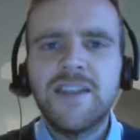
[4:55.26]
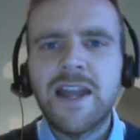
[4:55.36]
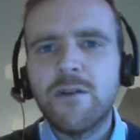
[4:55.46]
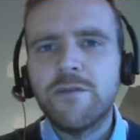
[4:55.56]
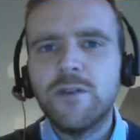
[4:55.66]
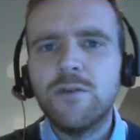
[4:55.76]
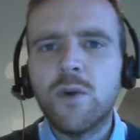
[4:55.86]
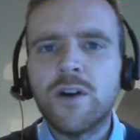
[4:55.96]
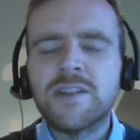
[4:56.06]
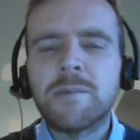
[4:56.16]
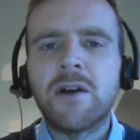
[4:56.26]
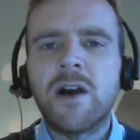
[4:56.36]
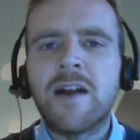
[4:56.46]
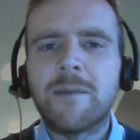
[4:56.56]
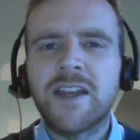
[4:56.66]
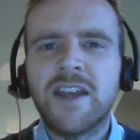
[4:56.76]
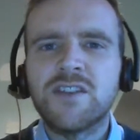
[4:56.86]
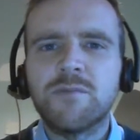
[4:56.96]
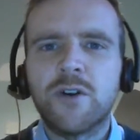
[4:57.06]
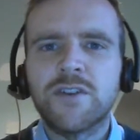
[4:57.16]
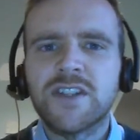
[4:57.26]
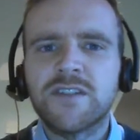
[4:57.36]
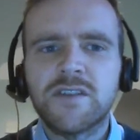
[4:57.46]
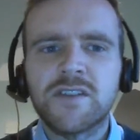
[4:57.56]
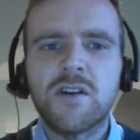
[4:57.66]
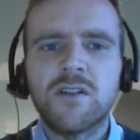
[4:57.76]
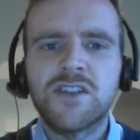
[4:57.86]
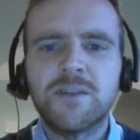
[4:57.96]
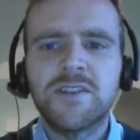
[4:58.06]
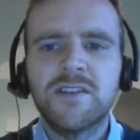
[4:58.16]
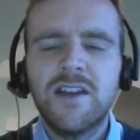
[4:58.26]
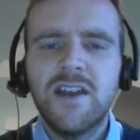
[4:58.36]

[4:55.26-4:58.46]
Now, a few words about our application process for the scholarships.